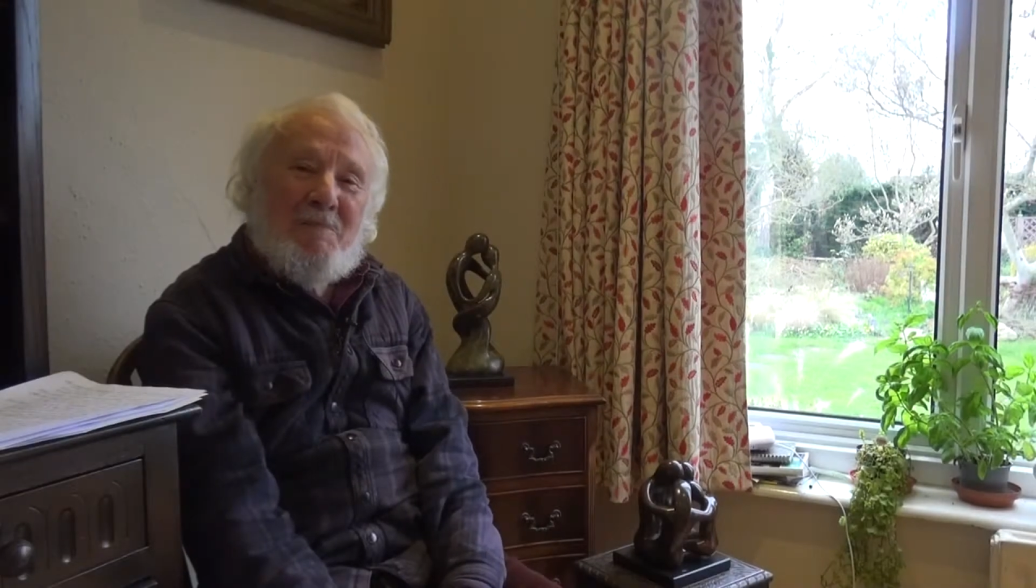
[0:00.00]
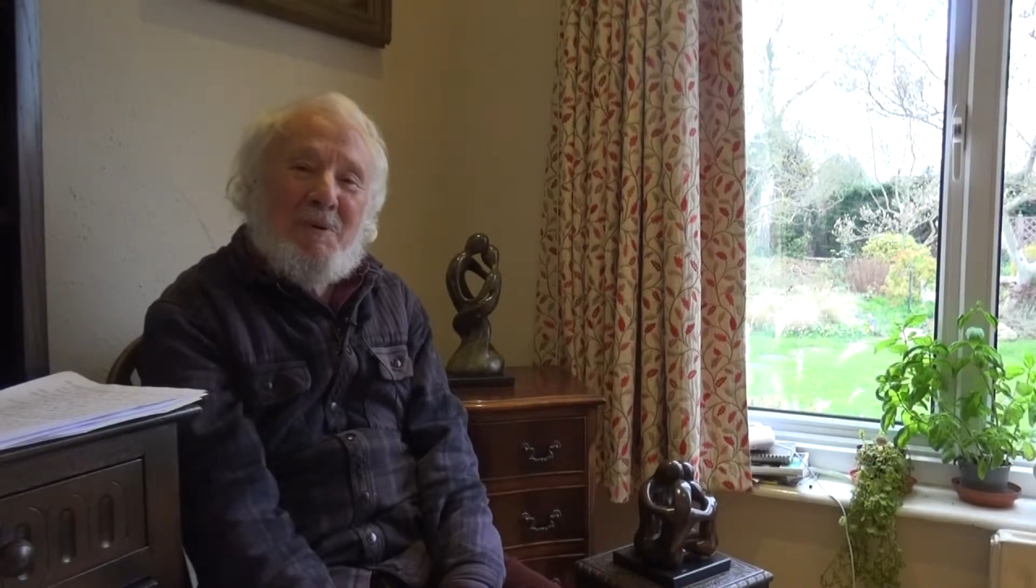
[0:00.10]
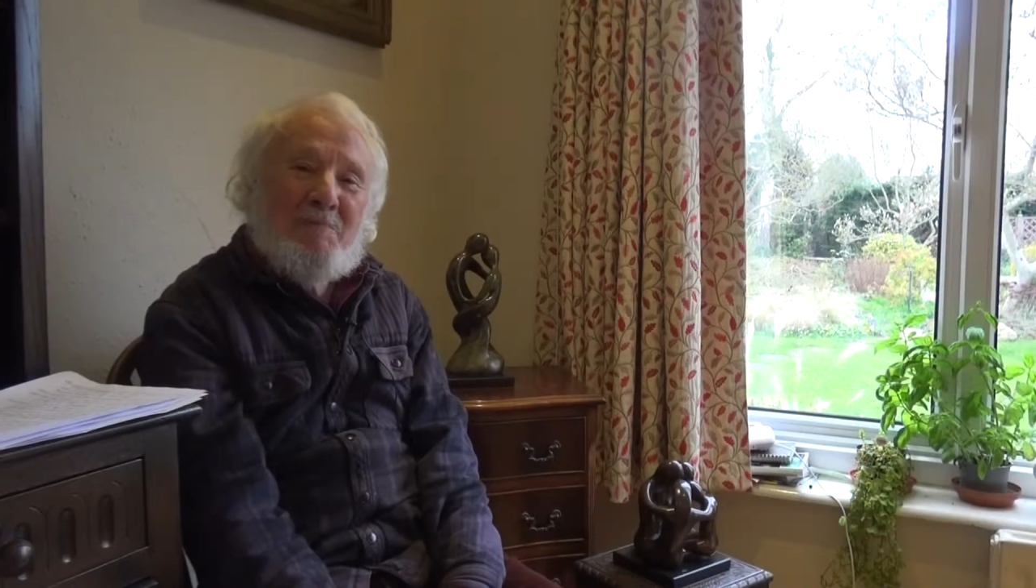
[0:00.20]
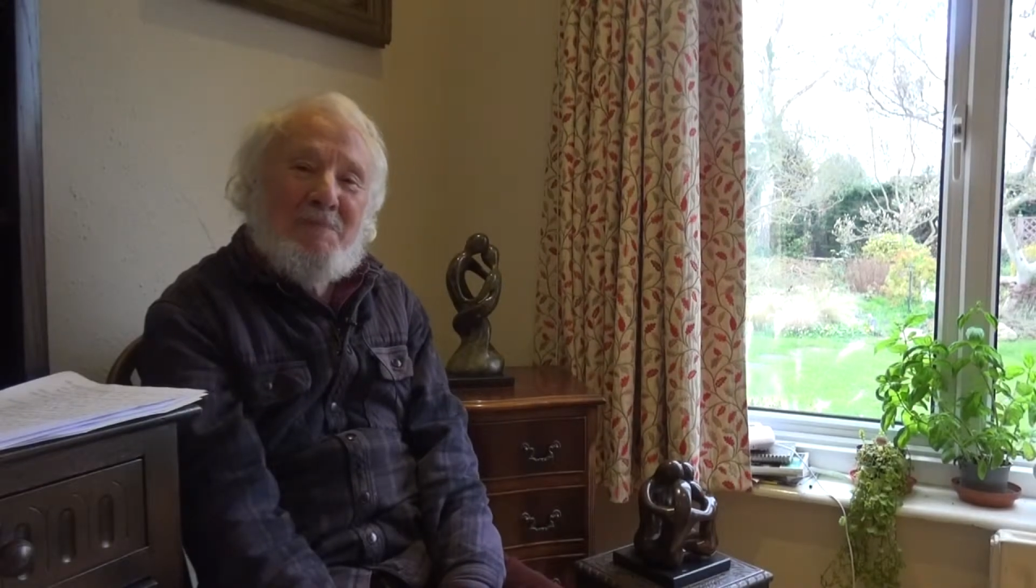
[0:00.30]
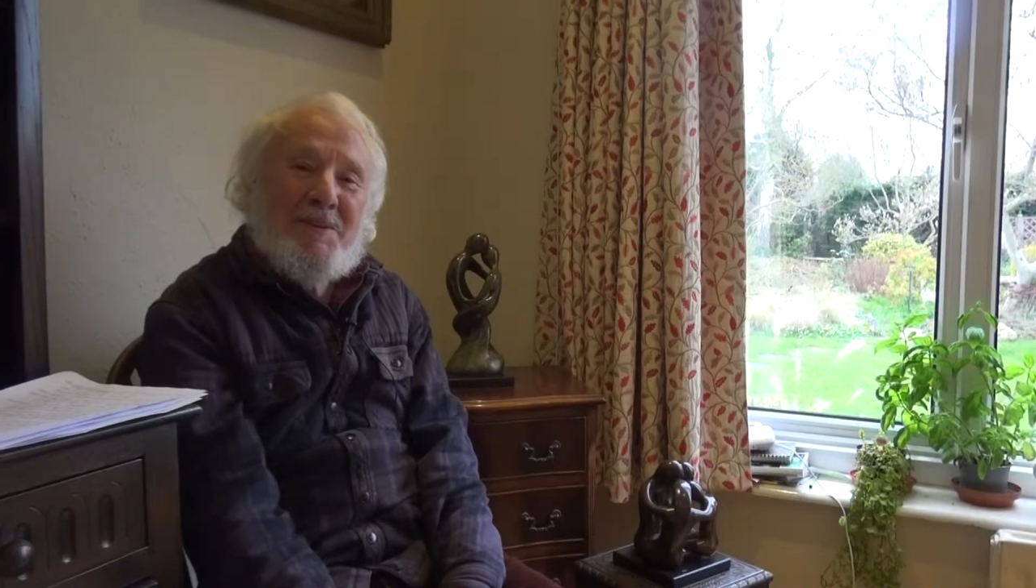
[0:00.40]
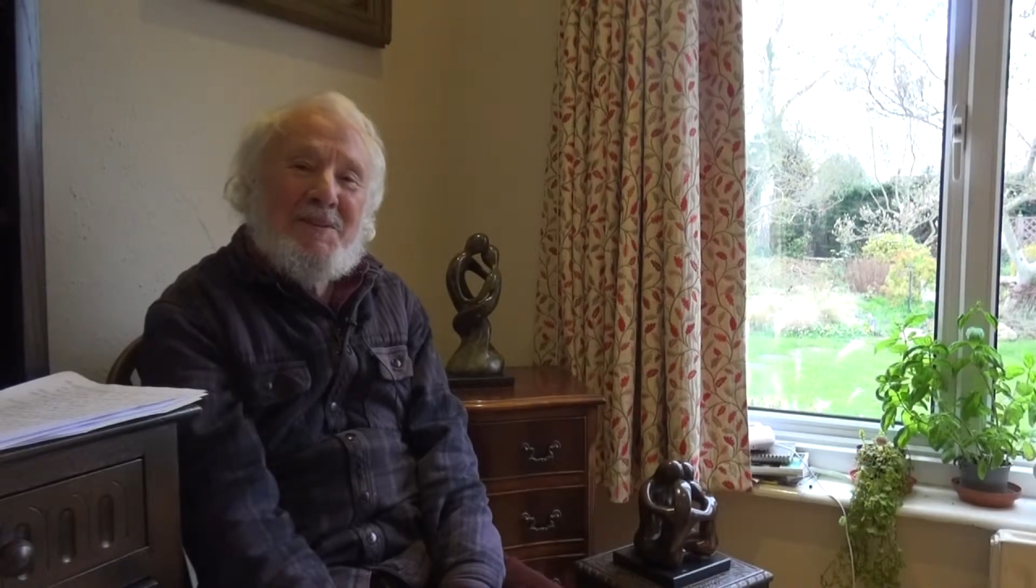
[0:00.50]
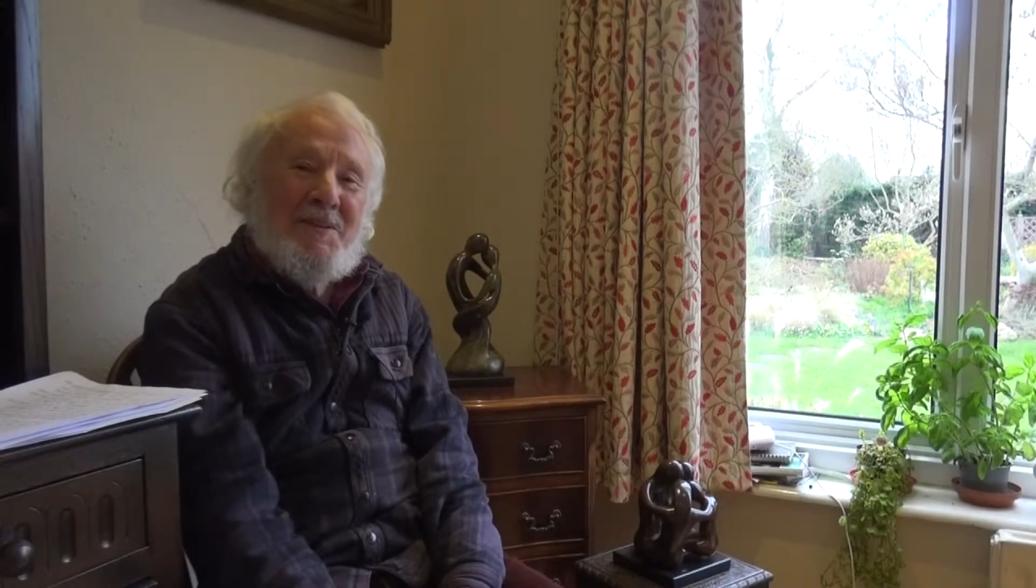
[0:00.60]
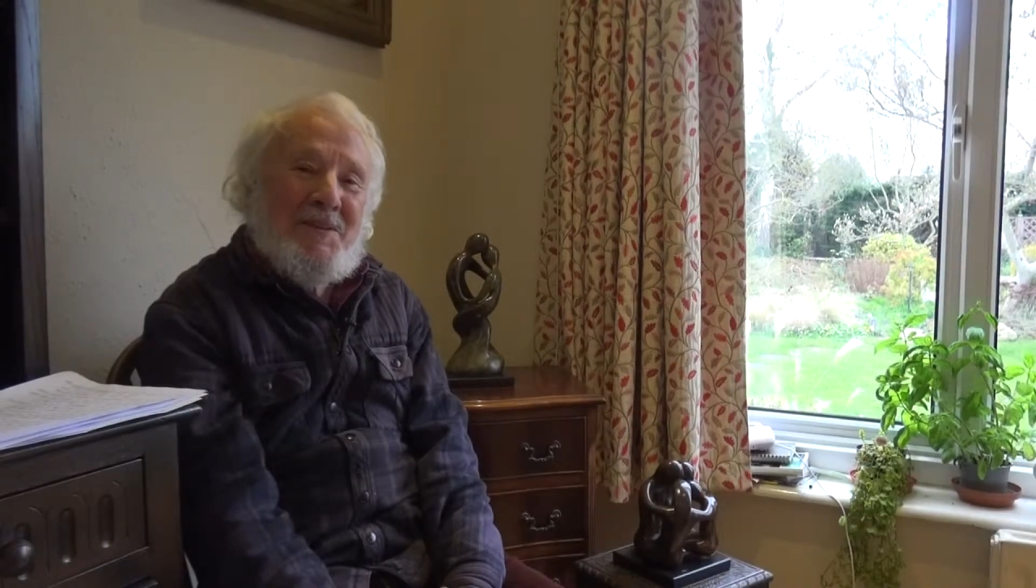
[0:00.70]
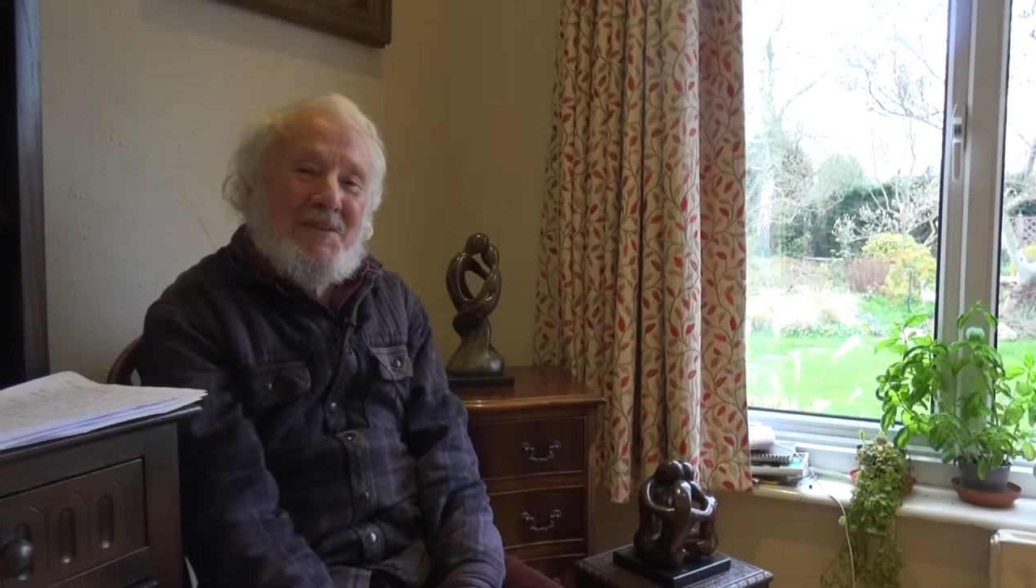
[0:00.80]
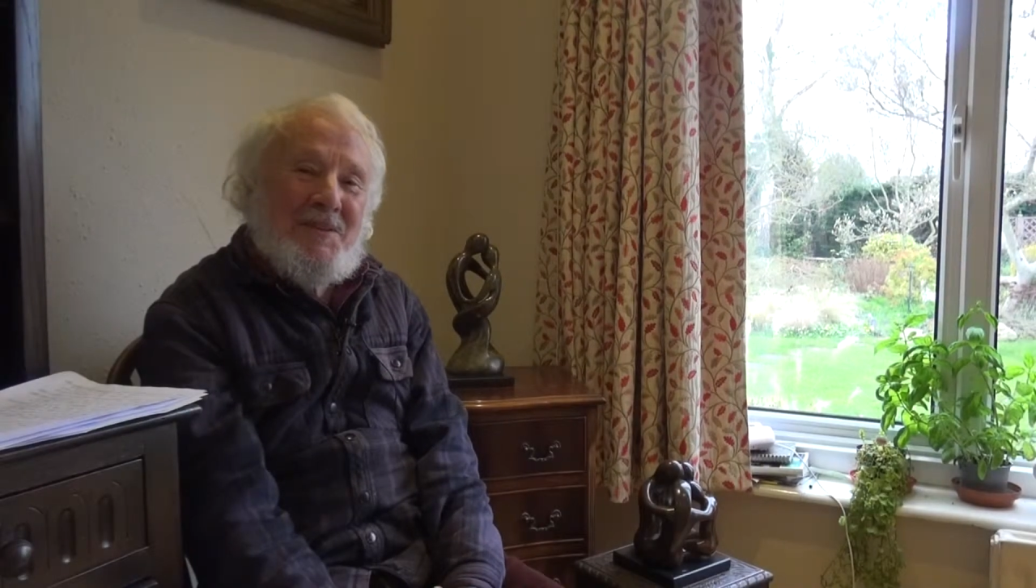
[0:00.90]
Bob
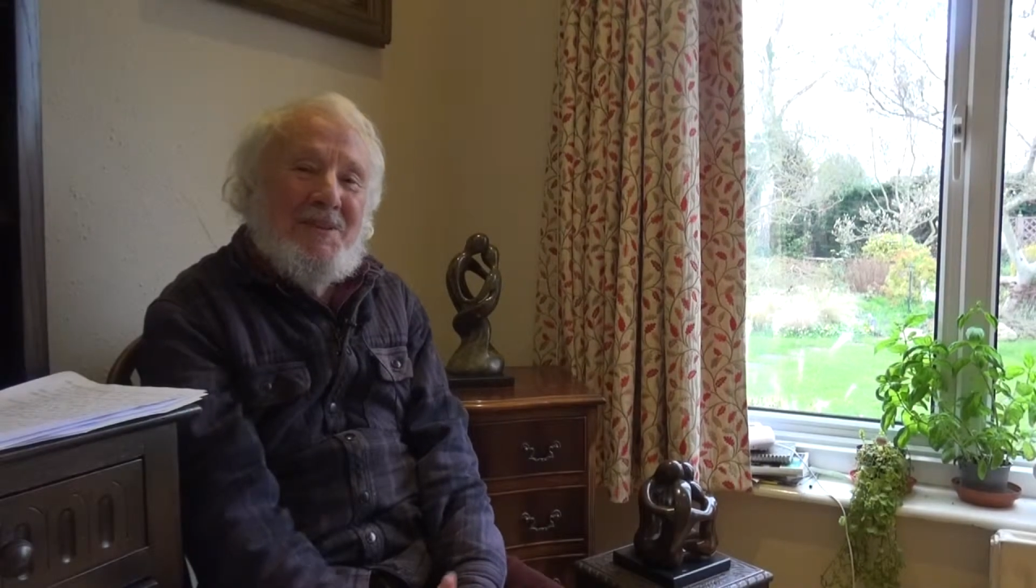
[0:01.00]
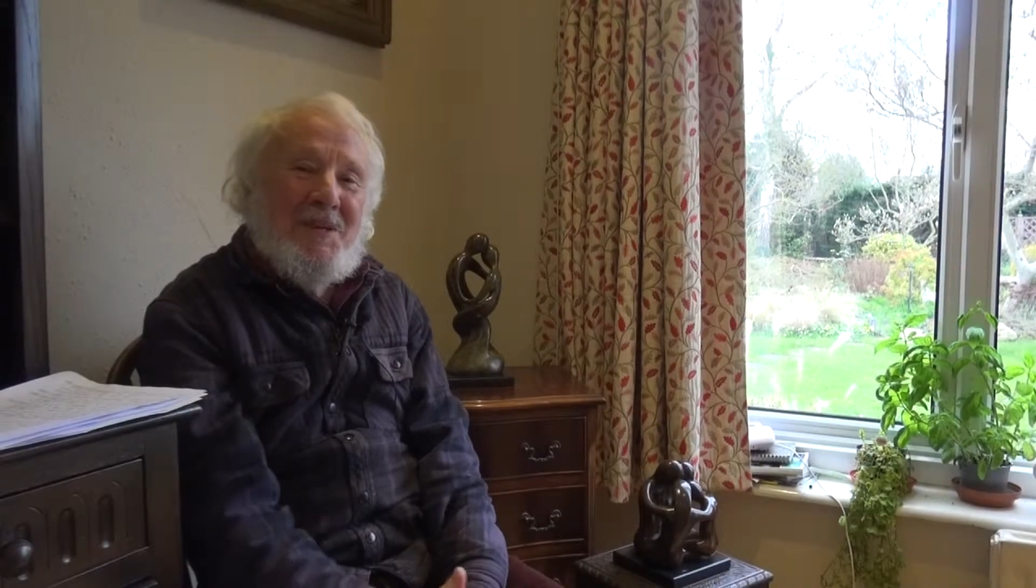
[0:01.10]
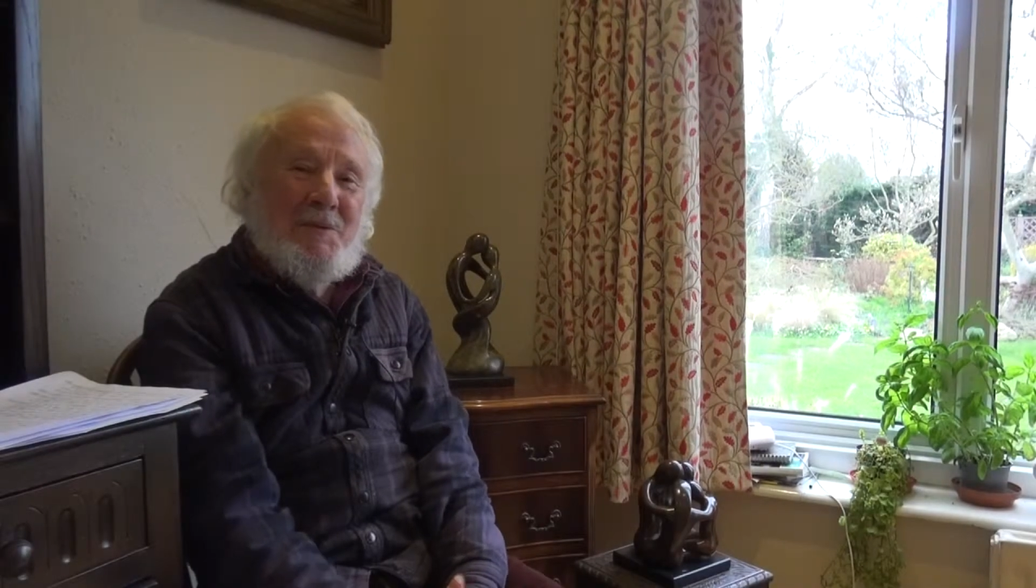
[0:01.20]
Belderson.